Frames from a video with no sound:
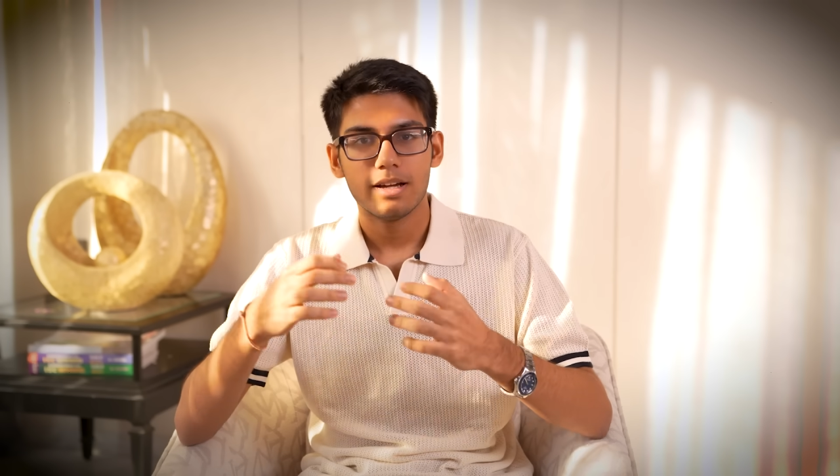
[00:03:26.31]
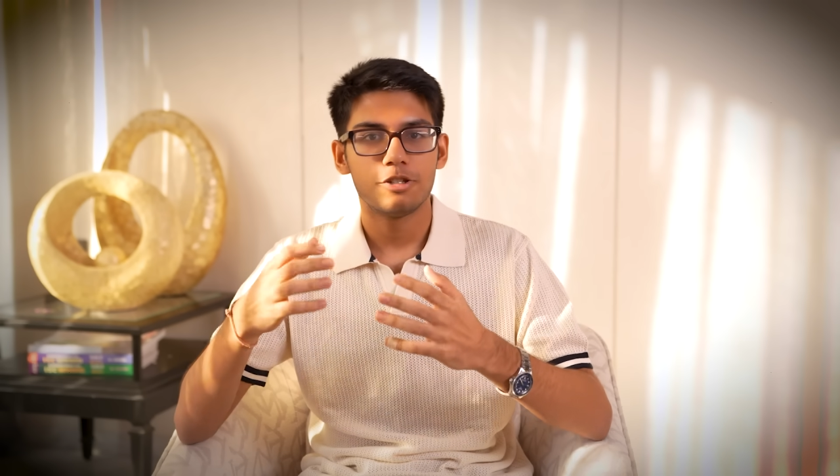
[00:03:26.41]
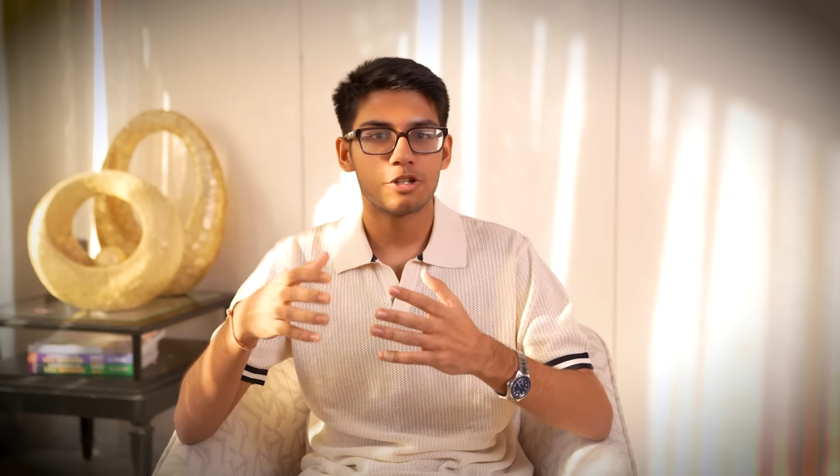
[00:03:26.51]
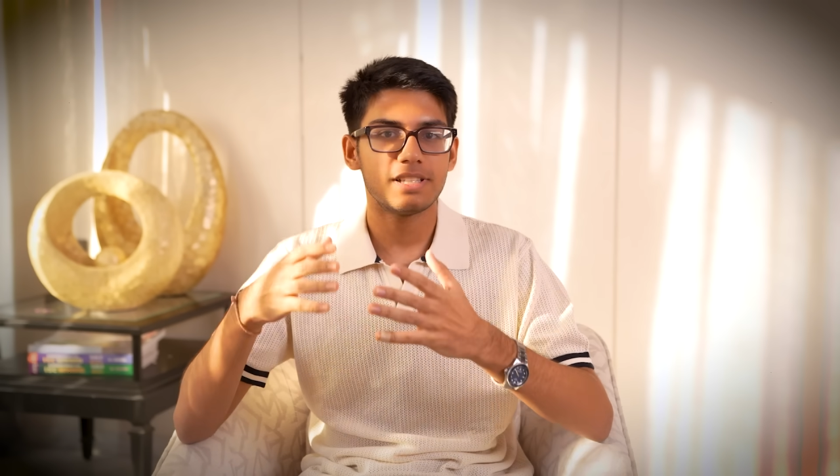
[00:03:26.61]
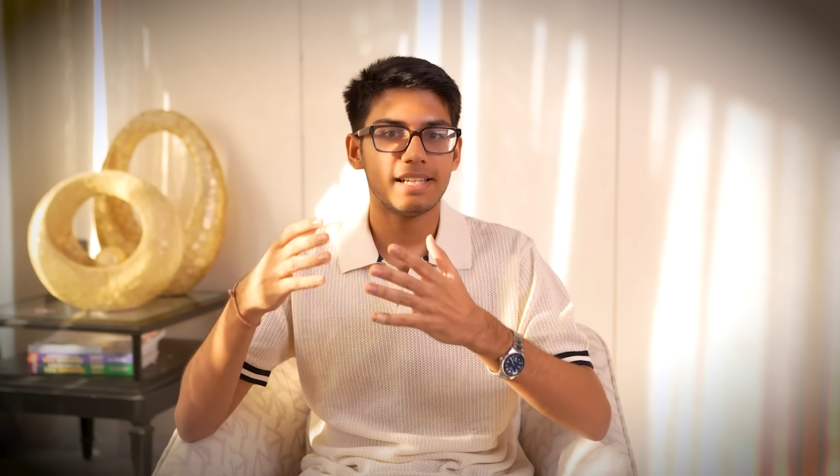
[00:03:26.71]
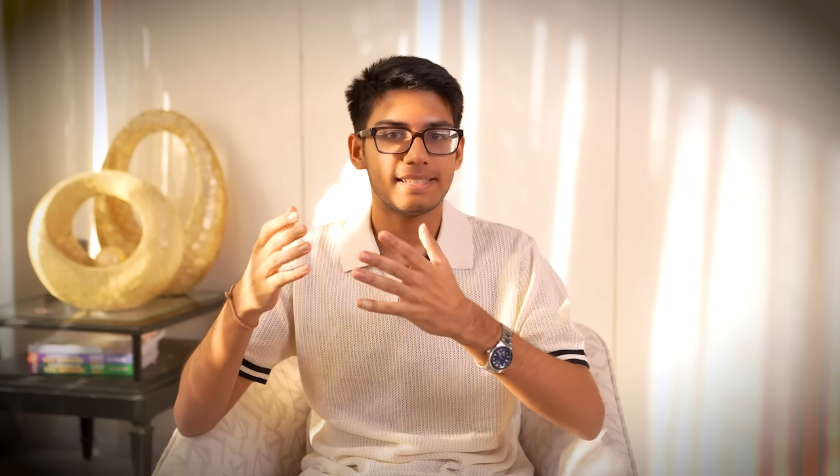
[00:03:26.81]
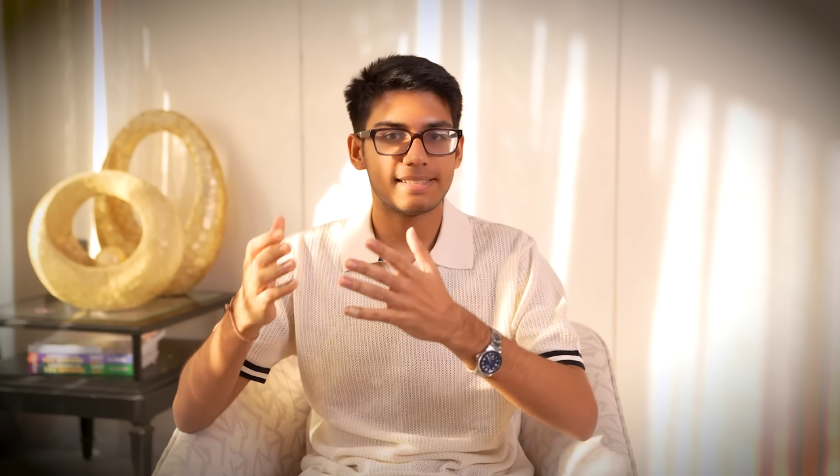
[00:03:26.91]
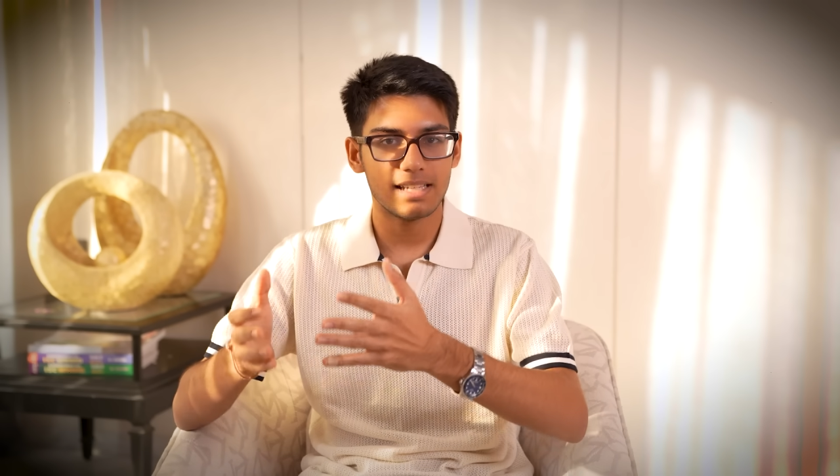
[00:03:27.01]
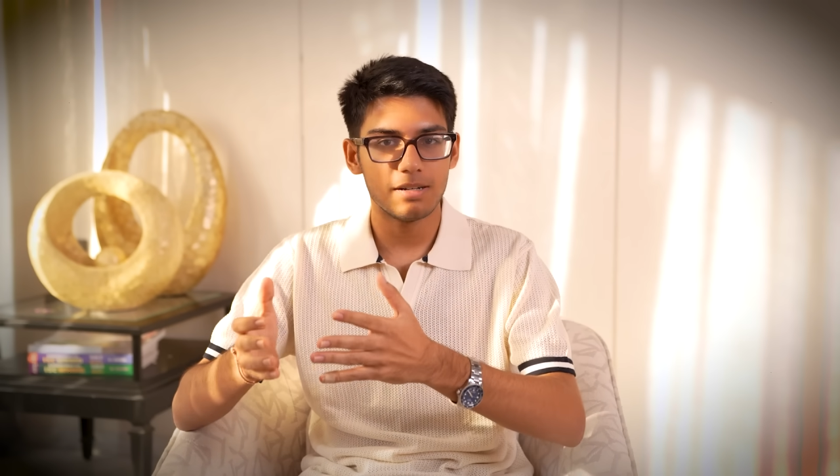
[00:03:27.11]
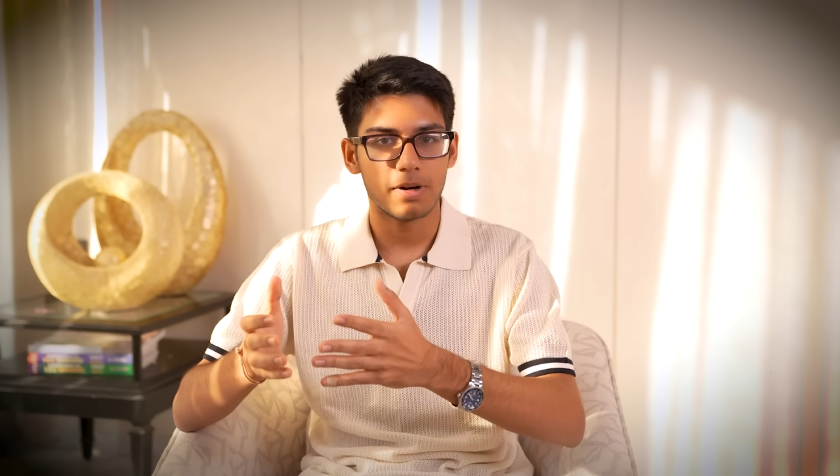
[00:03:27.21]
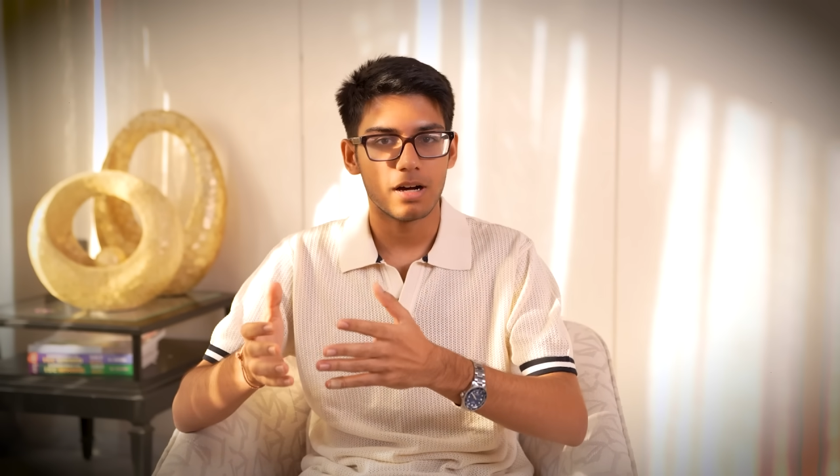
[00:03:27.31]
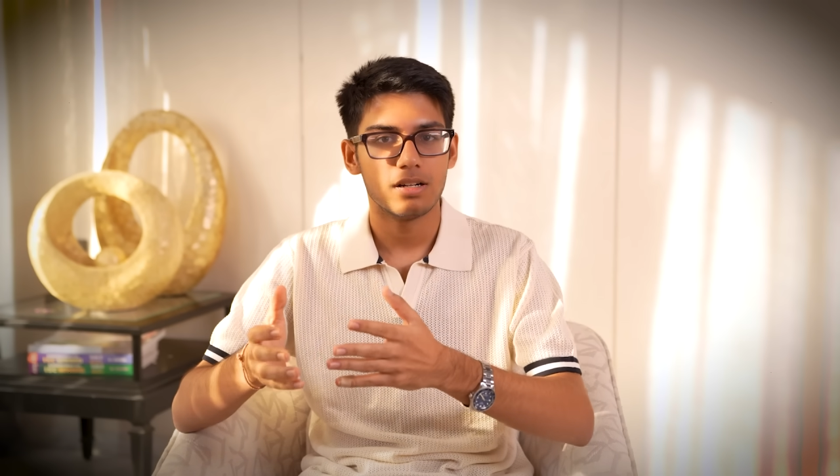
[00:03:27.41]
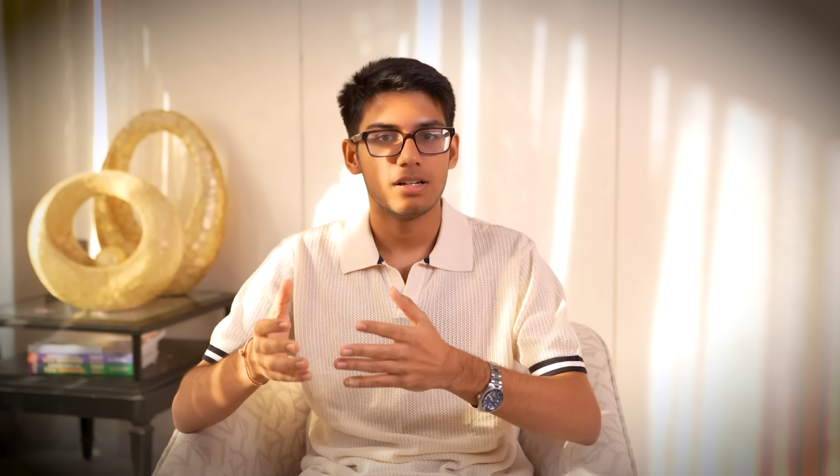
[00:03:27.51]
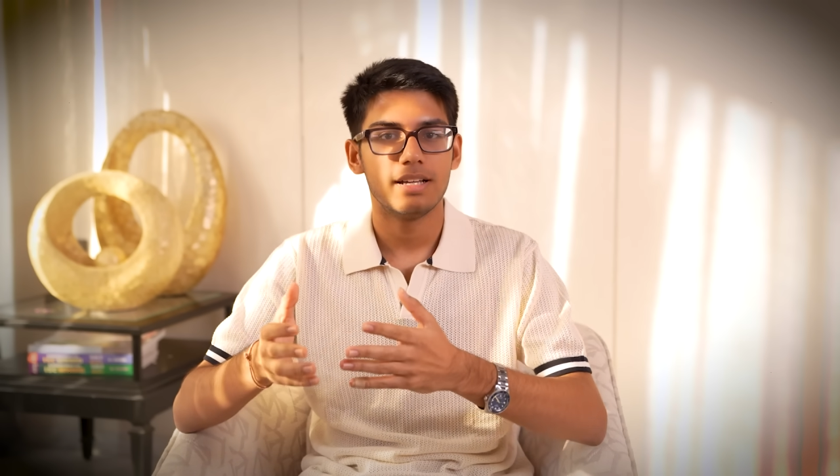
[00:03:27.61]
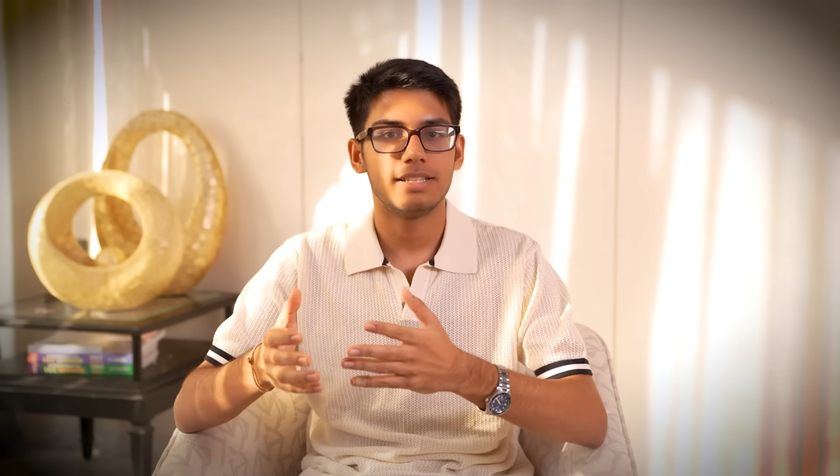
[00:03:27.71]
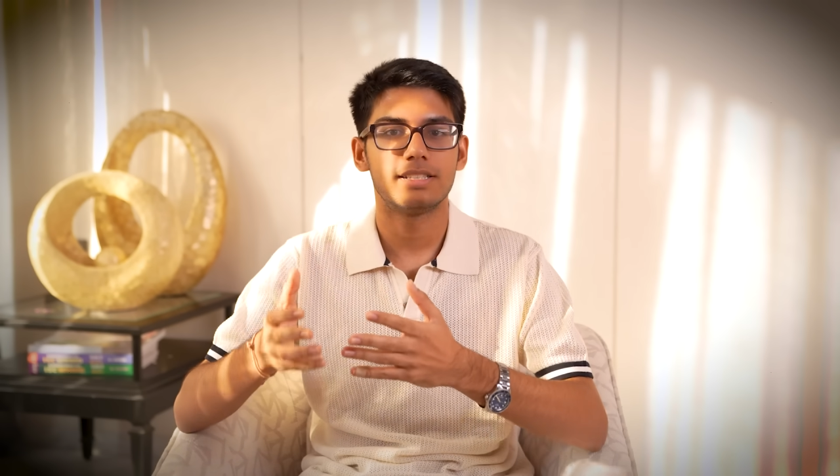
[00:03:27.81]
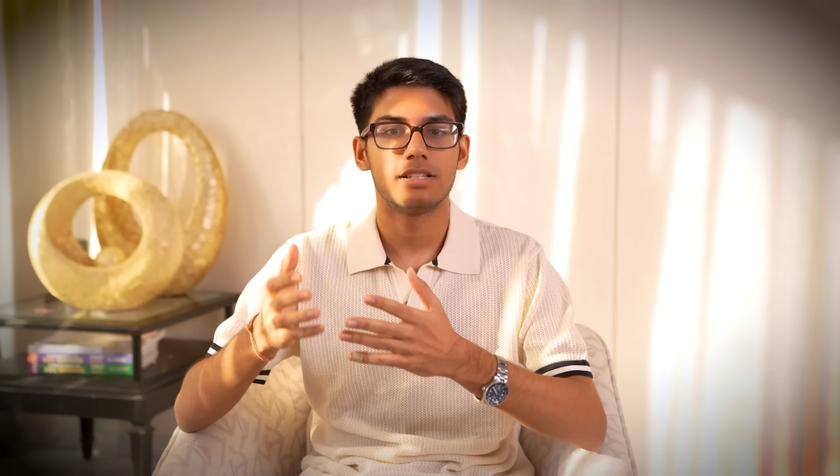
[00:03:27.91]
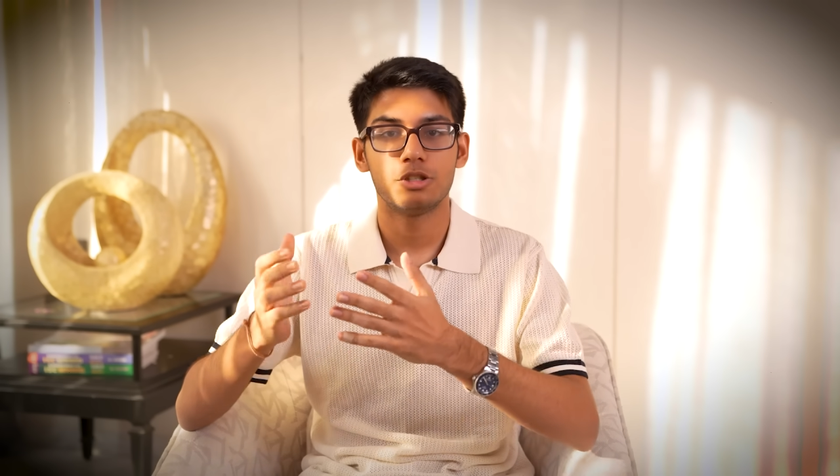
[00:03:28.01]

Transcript: just like cinema is